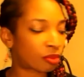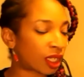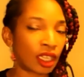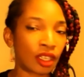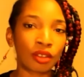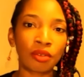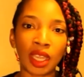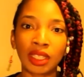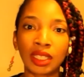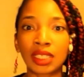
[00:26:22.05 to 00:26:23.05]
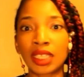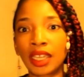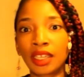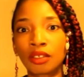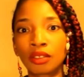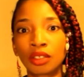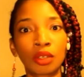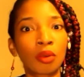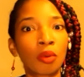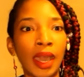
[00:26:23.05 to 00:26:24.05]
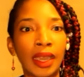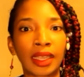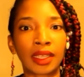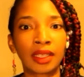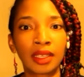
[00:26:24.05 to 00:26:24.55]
But either way, decide on your why,